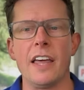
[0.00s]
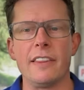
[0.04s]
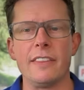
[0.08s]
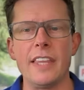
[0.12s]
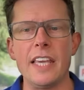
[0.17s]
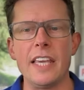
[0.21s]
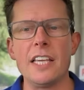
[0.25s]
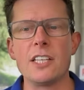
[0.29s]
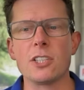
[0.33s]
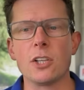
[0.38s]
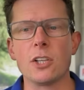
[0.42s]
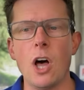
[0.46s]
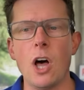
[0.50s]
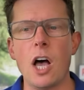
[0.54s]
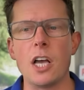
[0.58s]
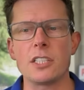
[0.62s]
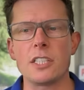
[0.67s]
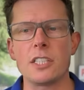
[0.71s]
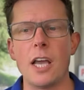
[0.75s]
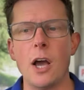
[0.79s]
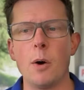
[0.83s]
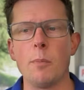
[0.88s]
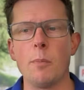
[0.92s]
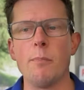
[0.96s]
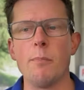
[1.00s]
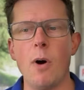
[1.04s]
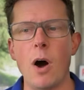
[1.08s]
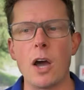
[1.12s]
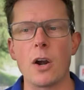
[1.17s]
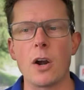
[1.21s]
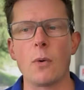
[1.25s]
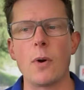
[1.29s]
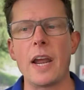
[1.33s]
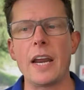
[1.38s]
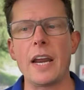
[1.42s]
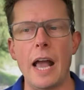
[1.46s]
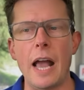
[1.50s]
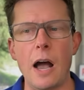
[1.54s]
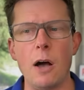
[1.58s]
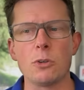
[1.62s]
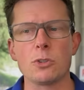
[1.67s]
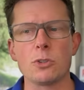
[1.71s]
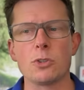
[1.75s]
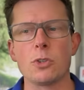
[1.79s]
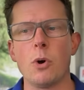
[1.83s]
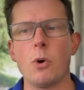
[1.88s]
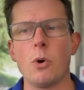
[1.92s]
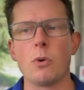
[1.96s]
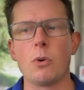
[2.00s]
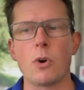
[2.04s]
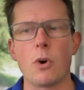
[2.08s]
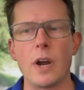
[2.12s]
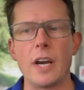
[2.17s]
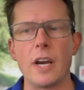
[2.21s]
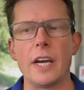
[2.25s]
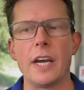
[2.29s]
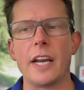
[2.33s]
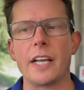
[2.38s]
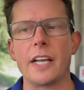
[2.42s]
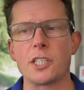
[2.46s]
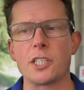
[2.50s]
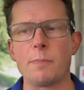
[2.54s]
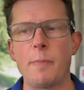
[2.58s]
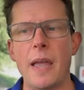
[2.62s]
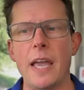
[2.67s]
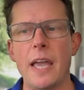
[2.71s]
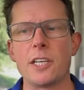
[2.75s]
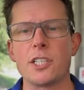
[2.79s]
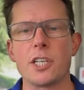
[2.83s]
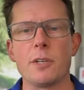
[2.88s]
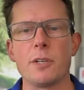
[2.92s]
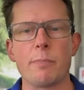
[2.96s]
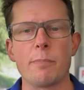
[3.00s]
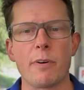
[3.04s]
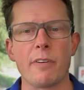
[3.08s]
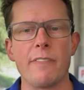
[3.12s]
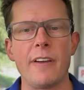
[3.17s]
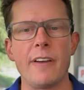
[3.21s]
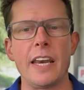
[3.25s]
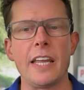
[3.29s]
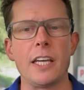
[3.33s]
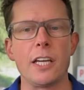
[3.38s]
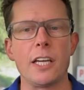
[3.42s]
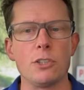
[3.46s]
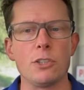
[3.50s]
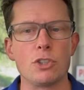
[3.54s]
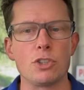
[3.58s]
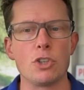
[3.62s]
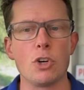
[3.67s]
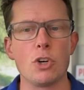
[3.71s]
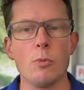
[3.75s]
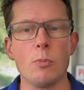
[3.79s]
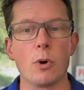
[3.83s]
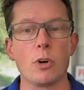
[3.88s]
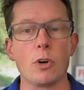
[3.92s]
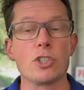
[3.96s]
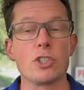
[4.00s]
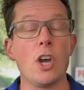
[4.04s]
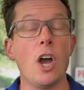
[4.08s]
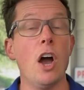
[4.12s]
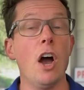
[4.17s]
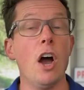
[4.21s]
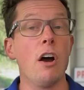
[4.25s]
These laws help moderate household credit expansion, preventing consumers